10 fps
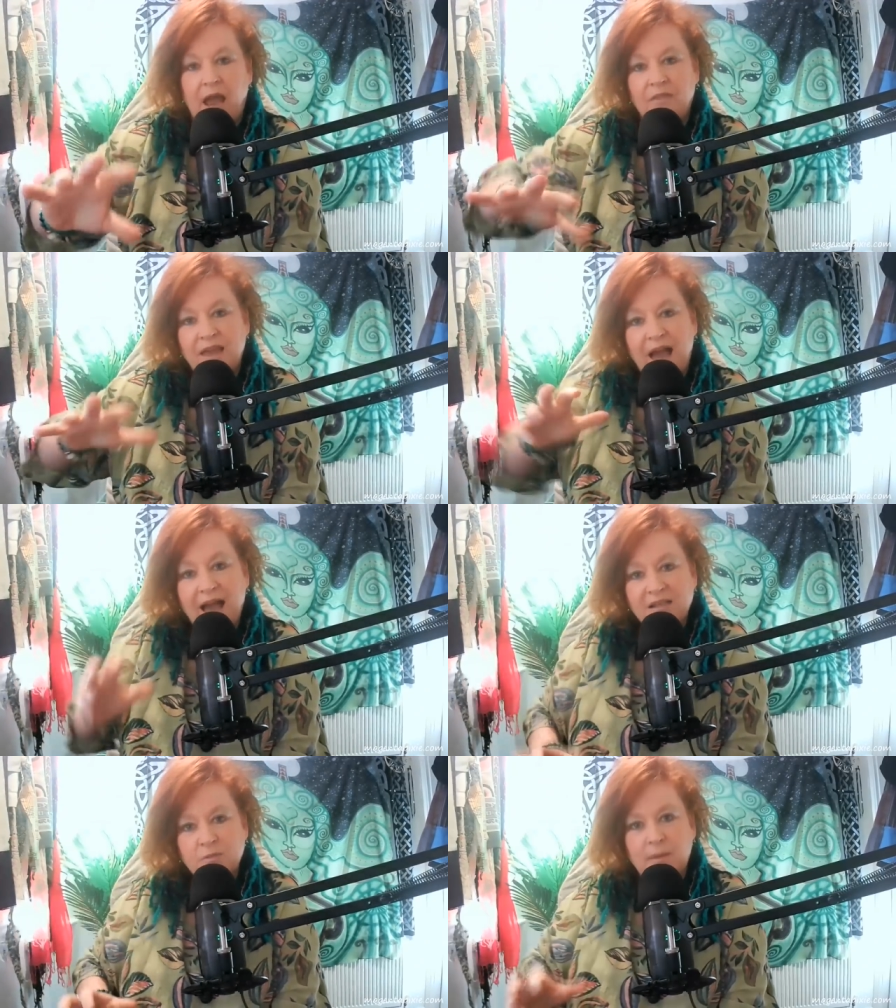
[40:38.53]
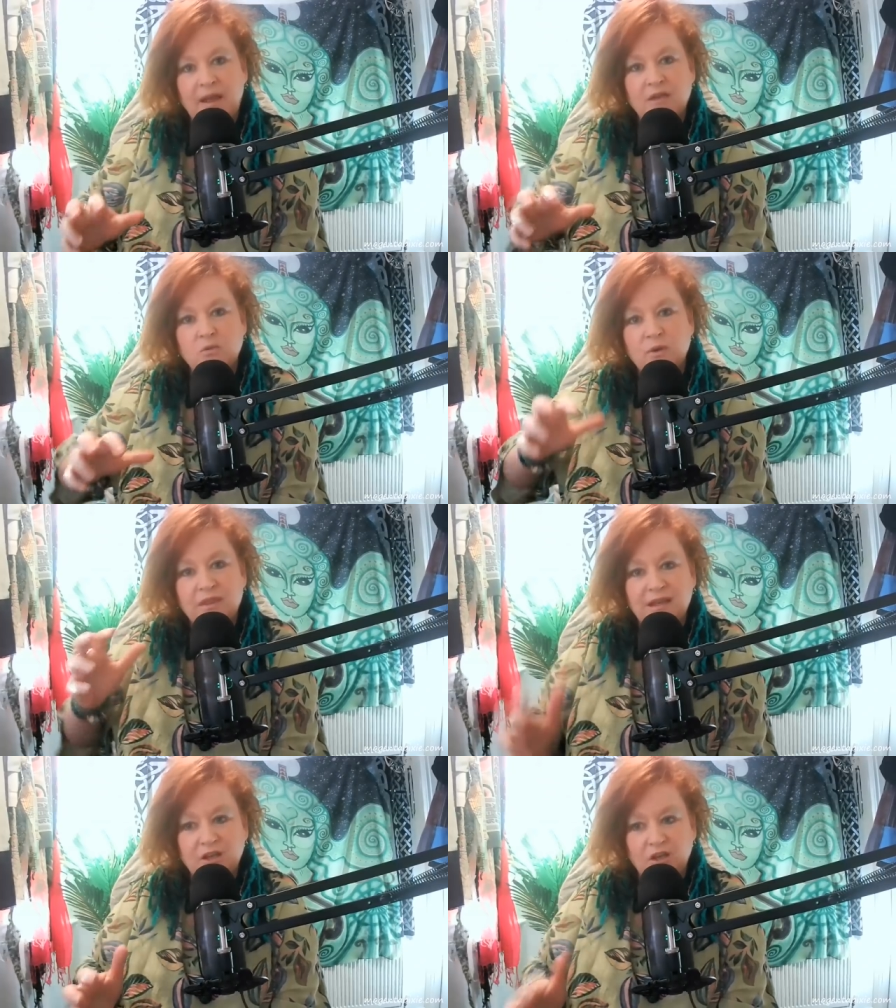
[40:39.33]
And the aspect
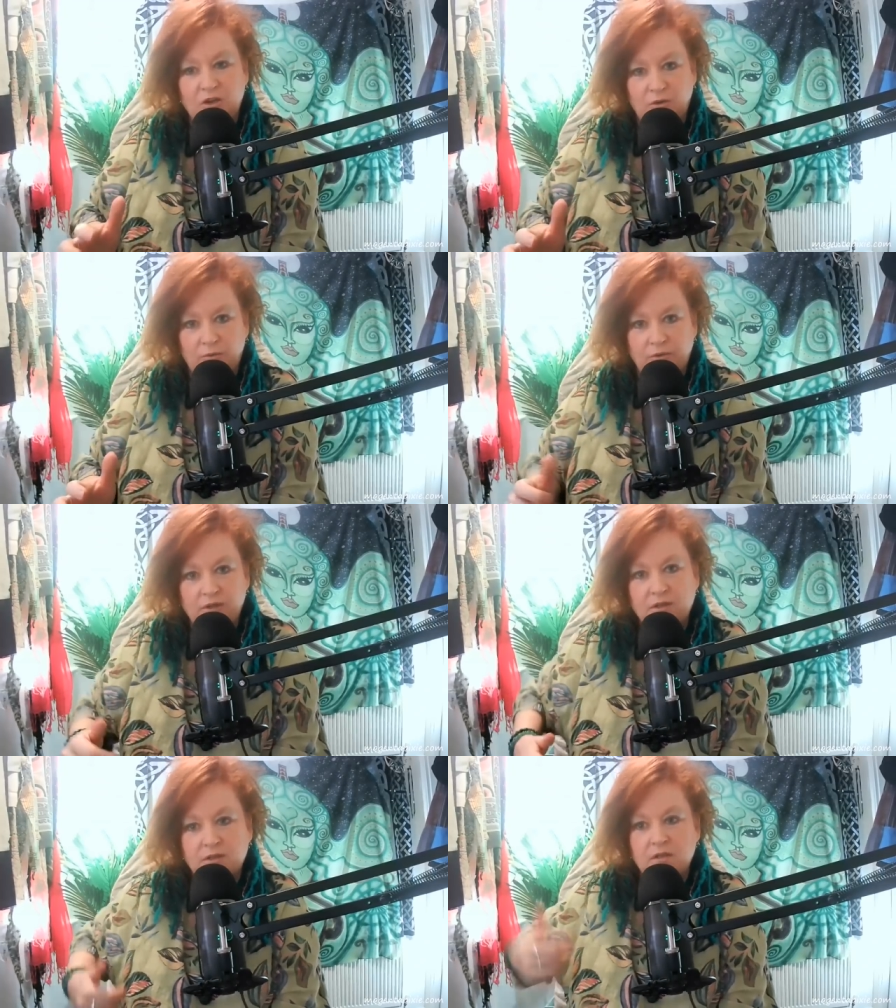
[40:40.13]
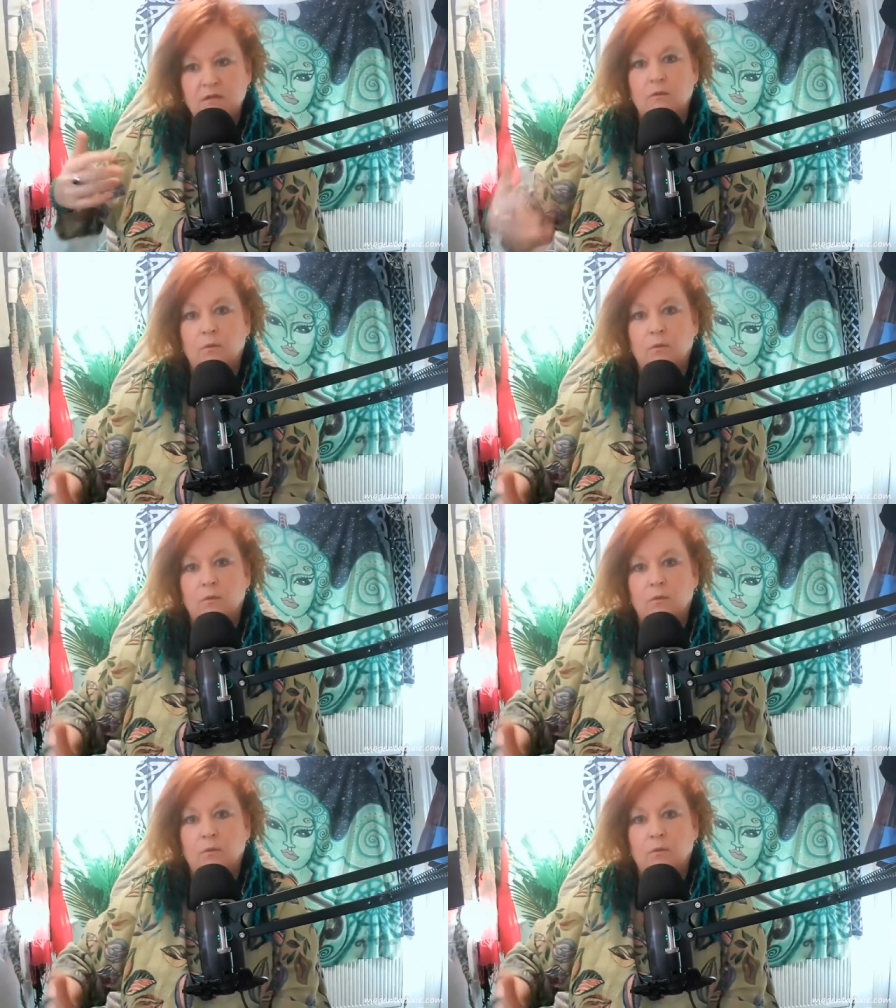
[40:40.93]
within you that is